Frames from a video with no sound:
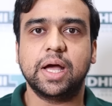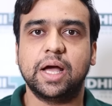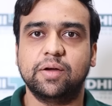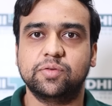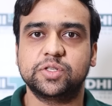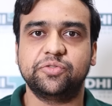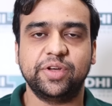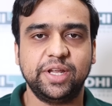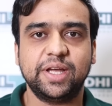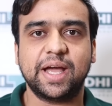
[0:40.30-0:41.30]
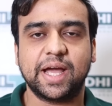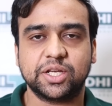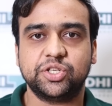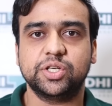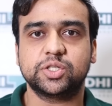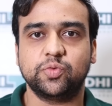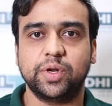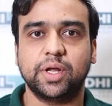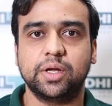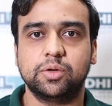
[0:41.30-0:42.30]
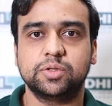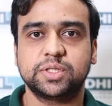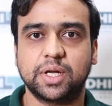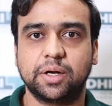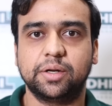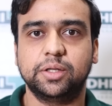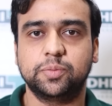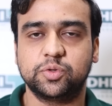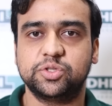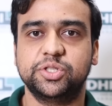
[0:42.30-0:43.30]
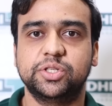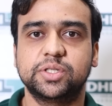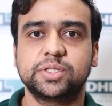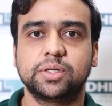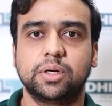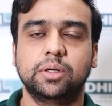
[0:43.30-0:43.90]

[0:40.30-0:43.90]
I was very anxious when I started the procedures.